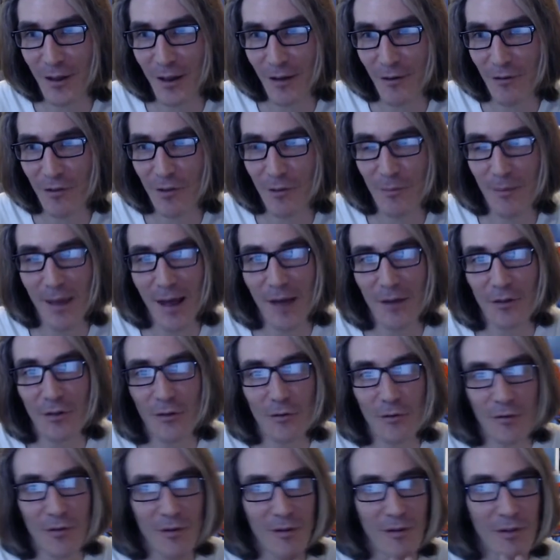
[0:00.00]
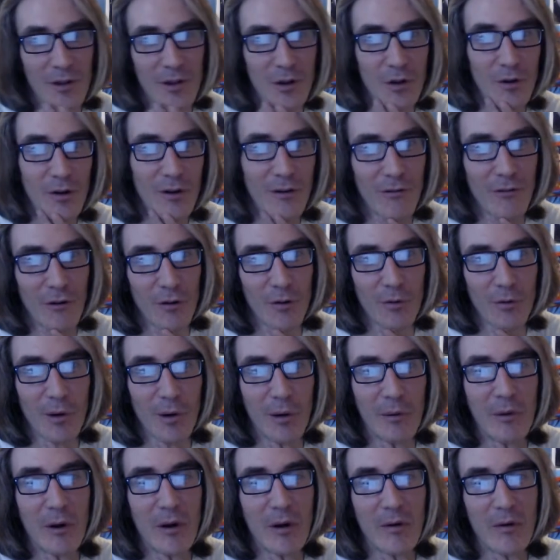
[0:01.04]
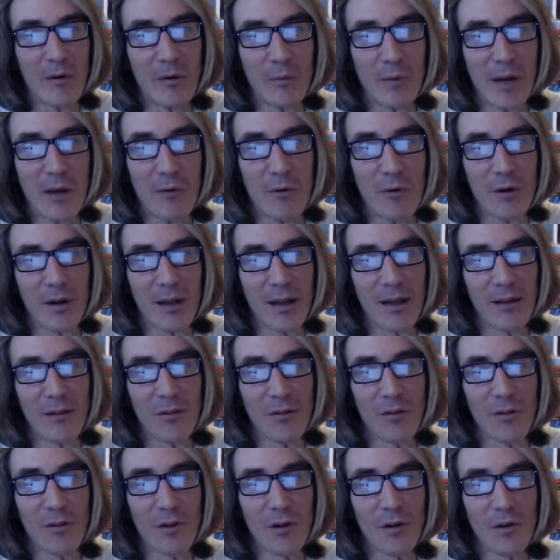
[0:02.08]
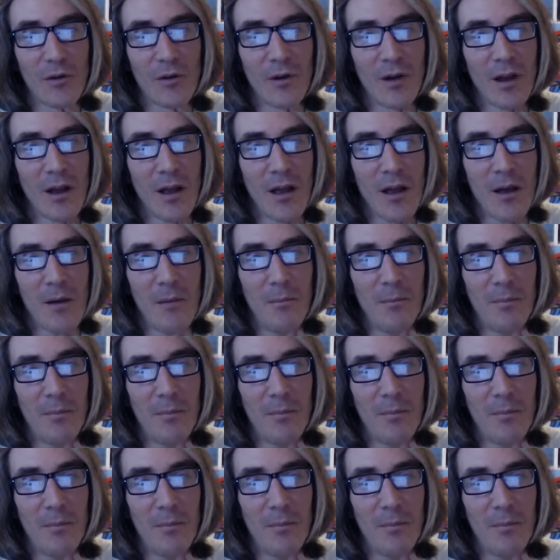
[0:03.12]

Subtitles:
ourselves the masters of the universe when we were kids too,